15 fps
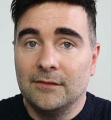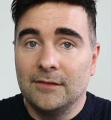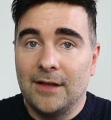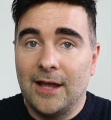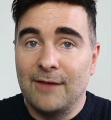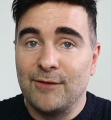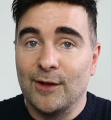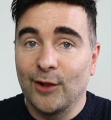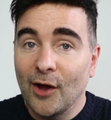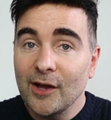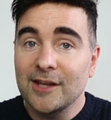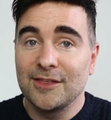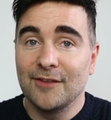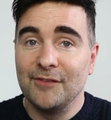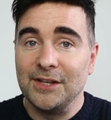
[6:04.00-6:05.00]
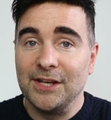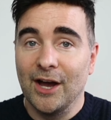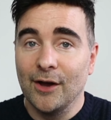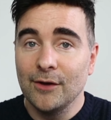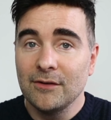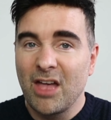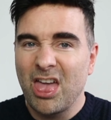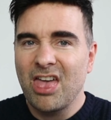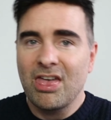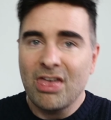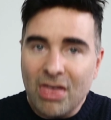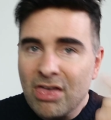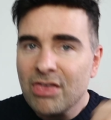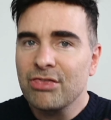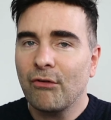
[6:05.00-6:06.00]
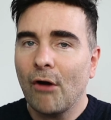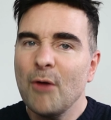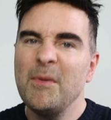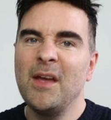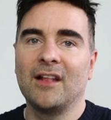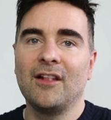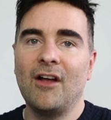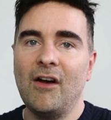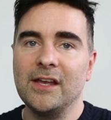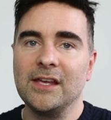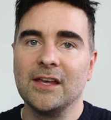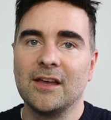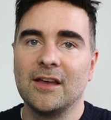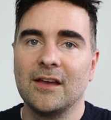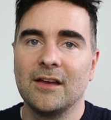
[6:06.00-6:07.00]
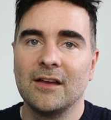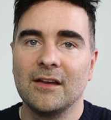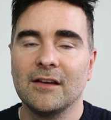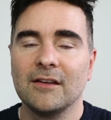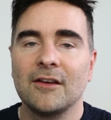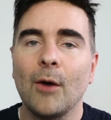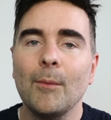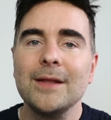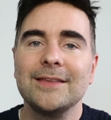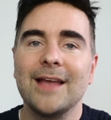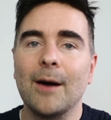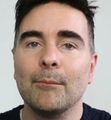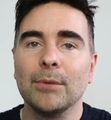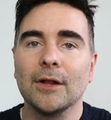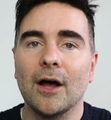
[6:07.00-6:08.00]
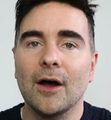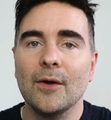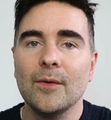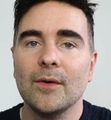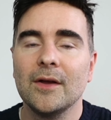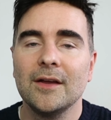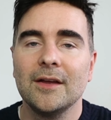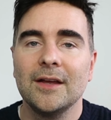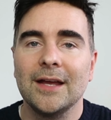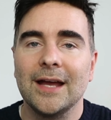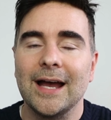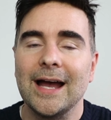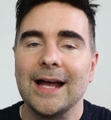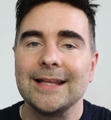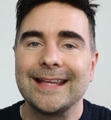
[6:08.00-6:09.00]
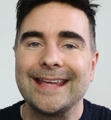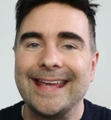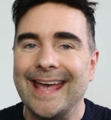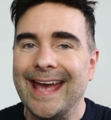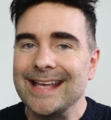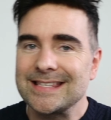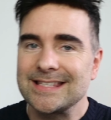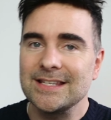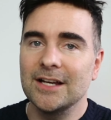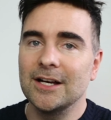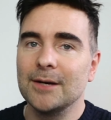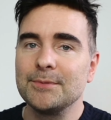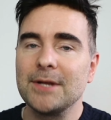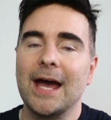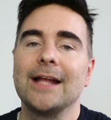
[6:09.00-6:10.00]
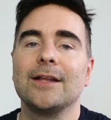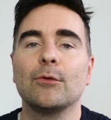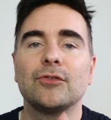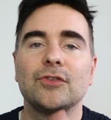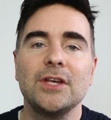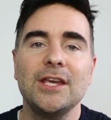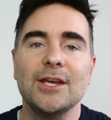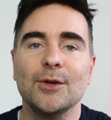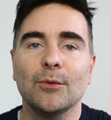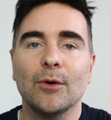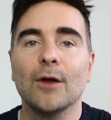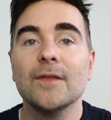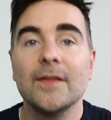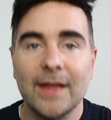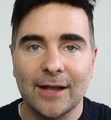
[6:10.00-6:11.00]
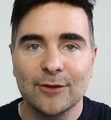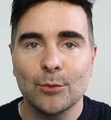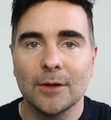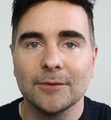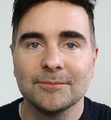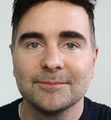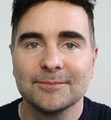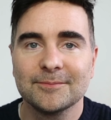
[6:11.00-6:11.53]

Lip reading: If you like the video, throw me a like, comment down below, and get subbed, and I'll see you on the next one.